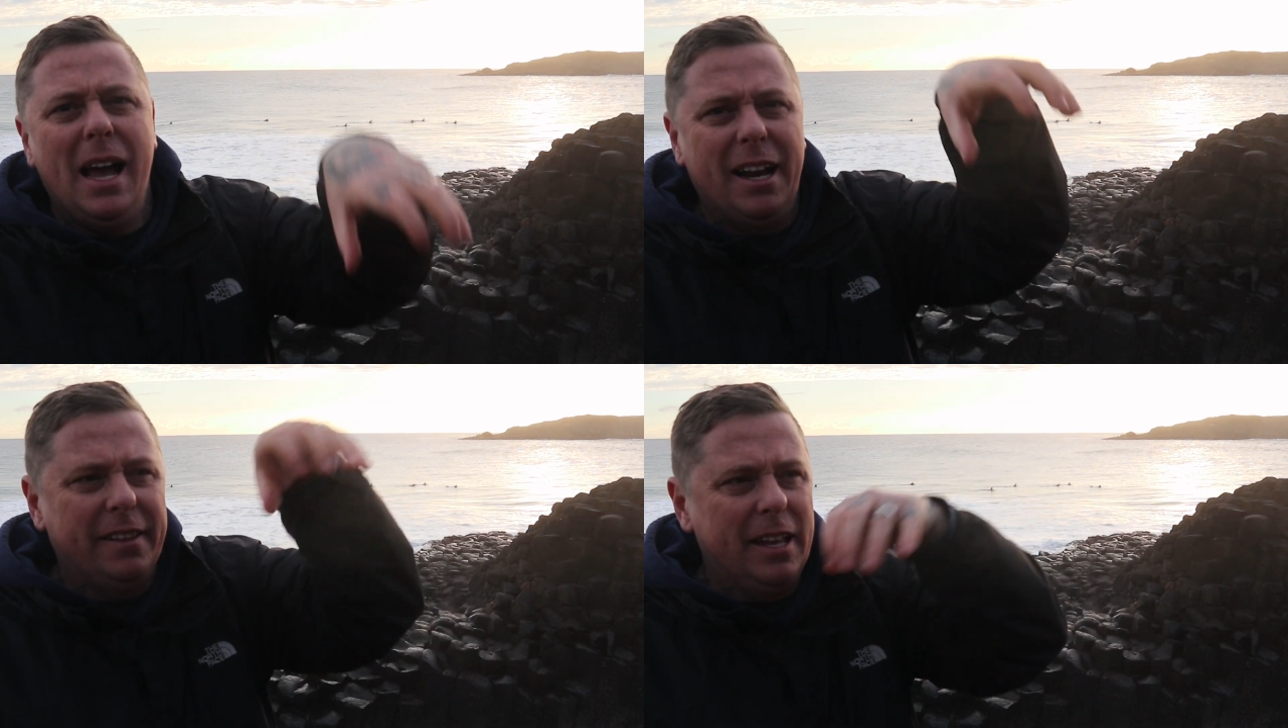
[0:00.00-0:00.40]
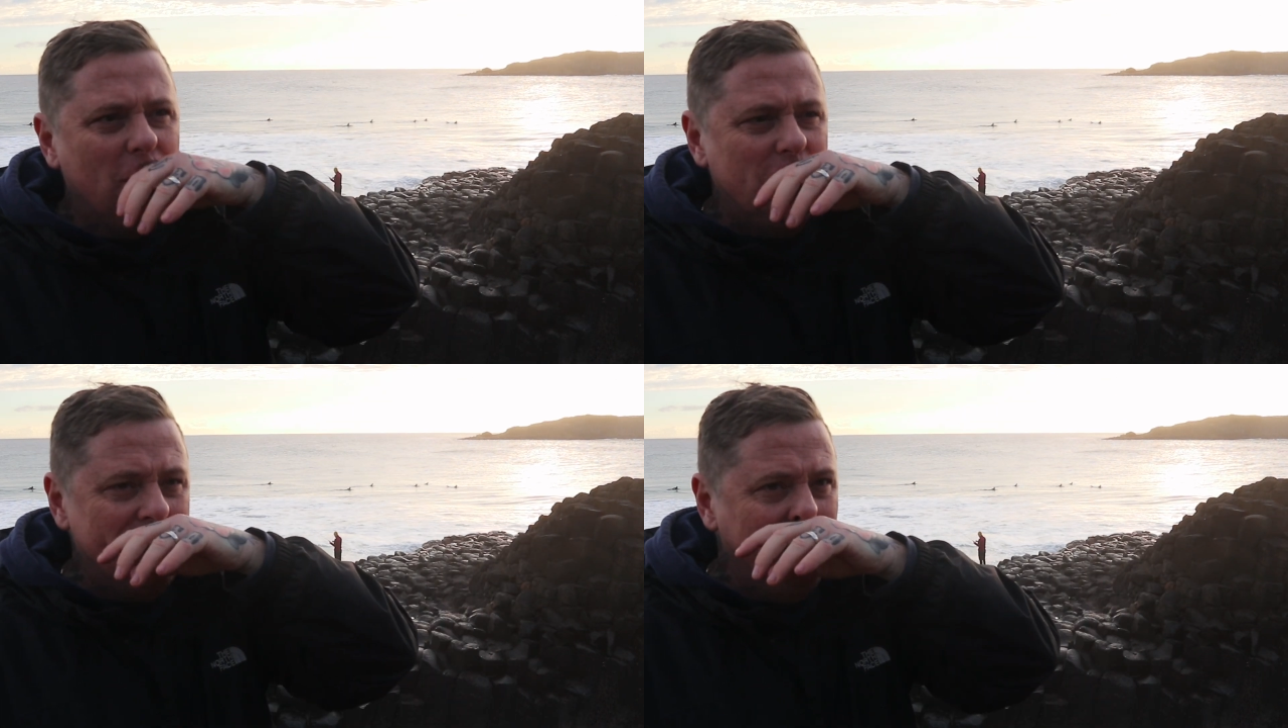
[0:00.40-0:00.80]
out of the
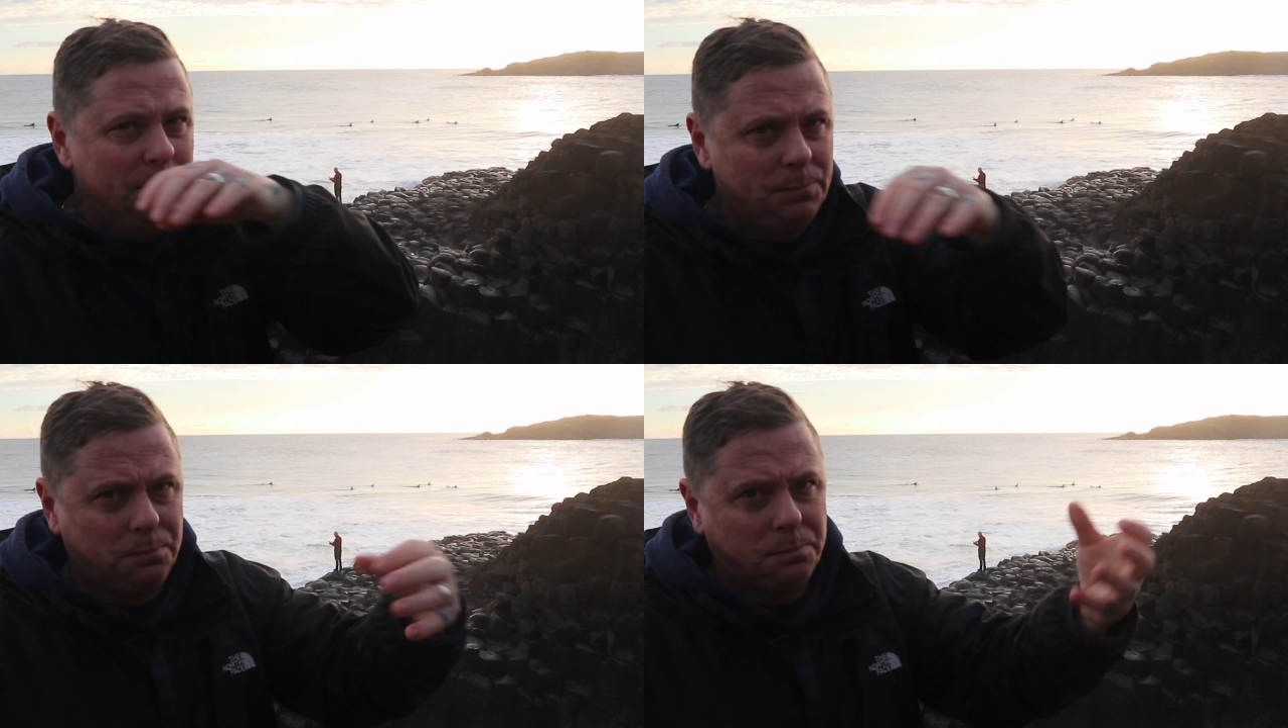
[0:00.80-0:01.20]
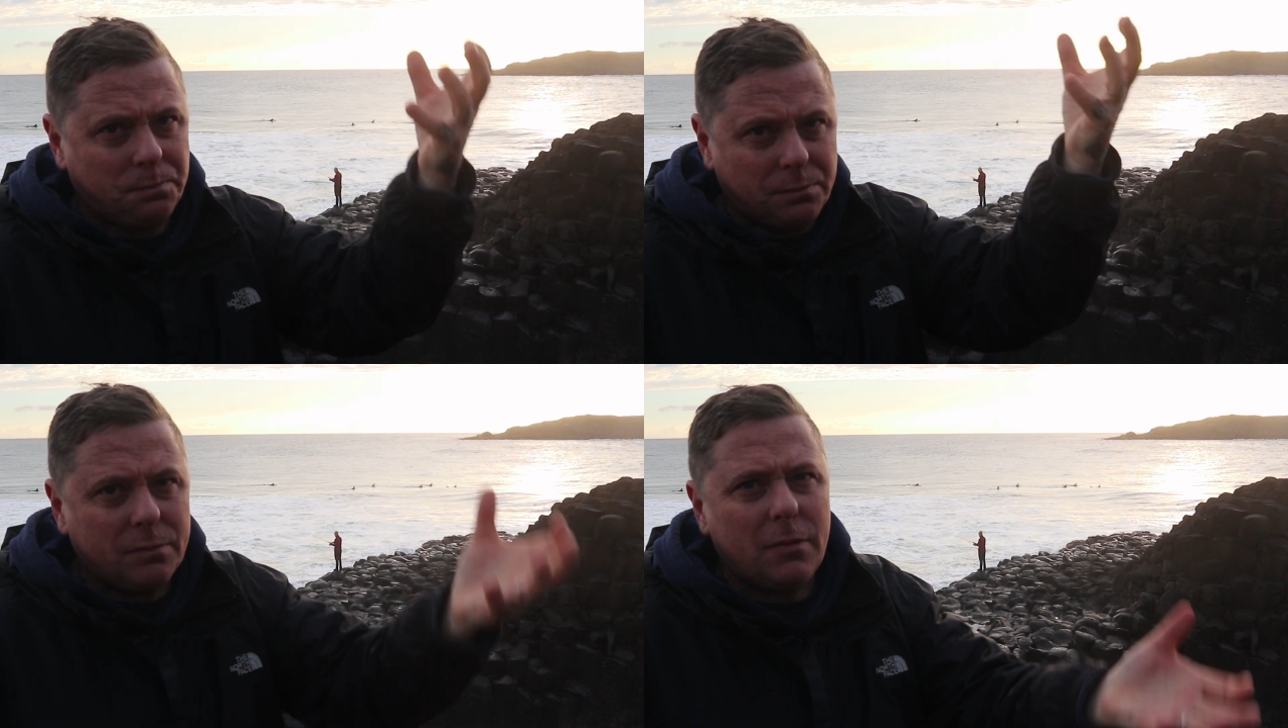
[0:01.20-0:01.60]
ocean.
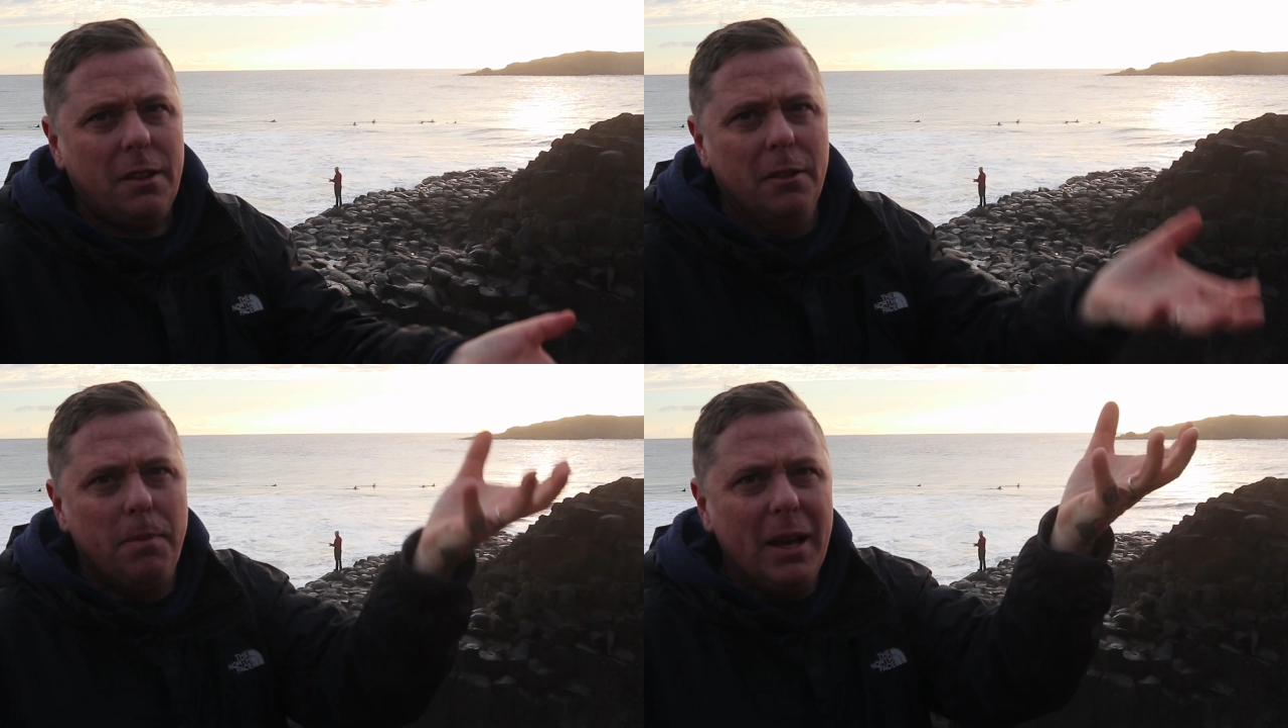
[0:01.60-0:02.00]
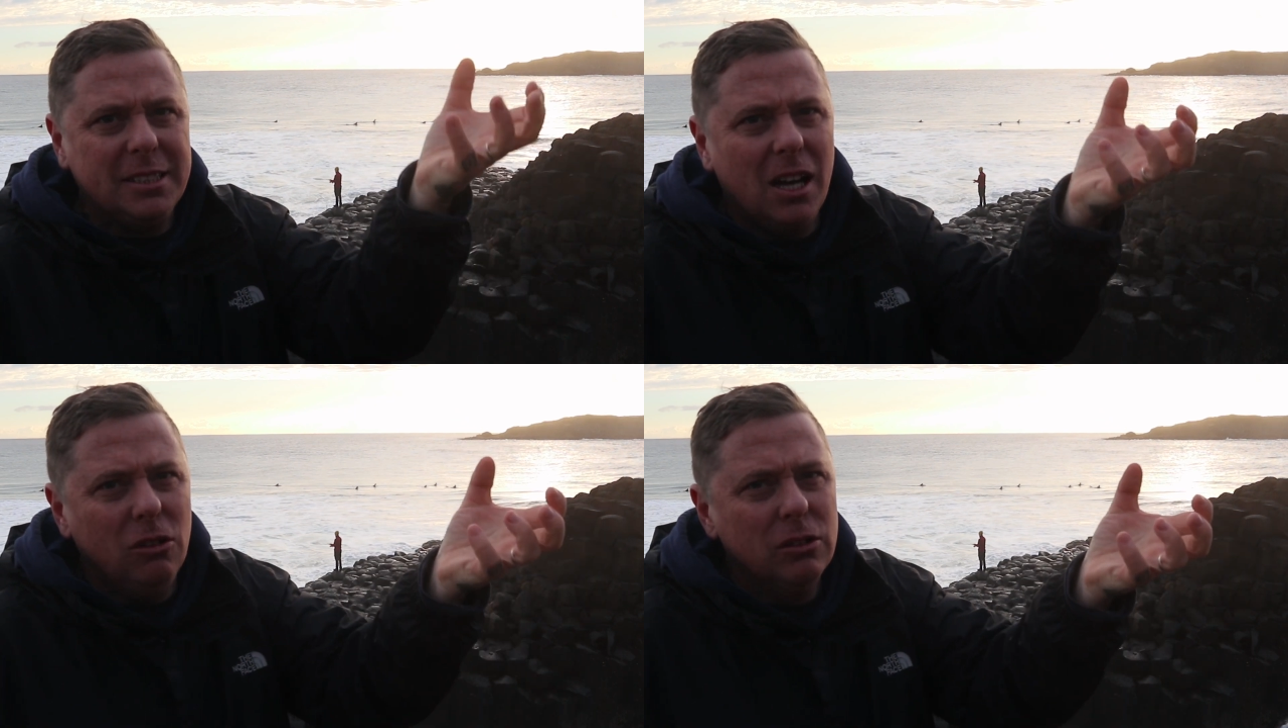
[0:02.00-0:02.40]
The
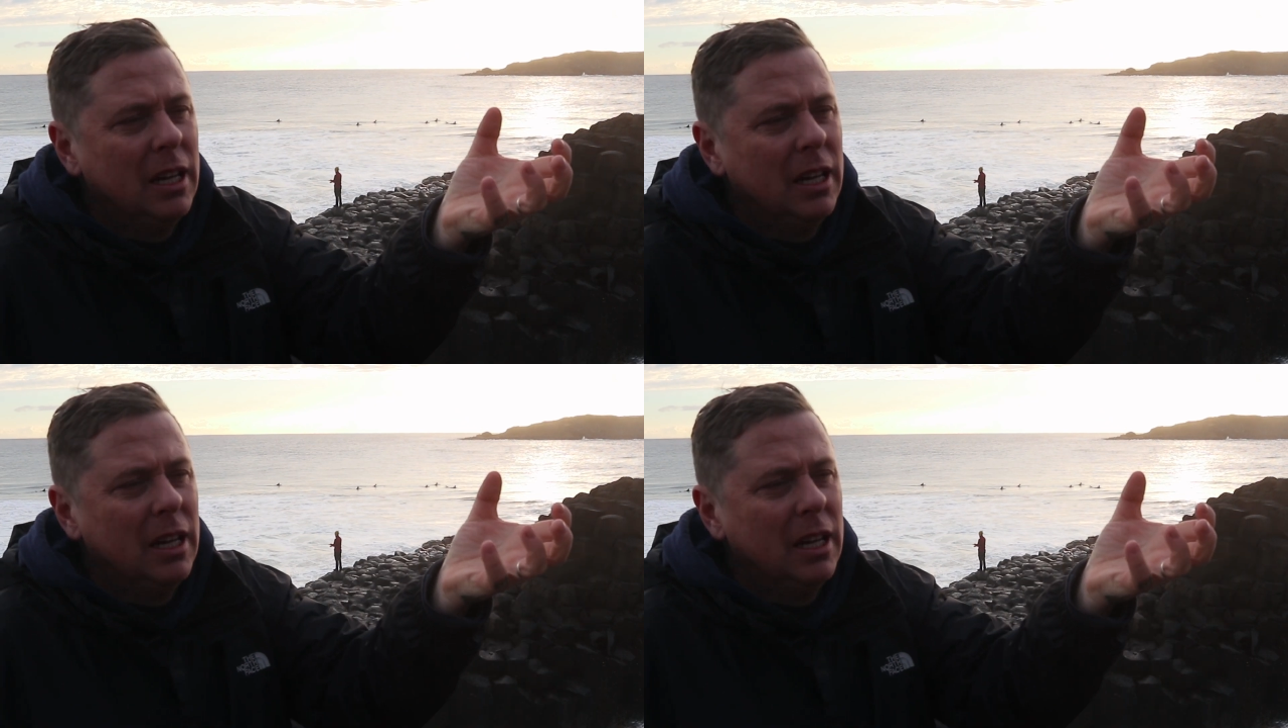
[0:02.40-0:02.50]
basalt,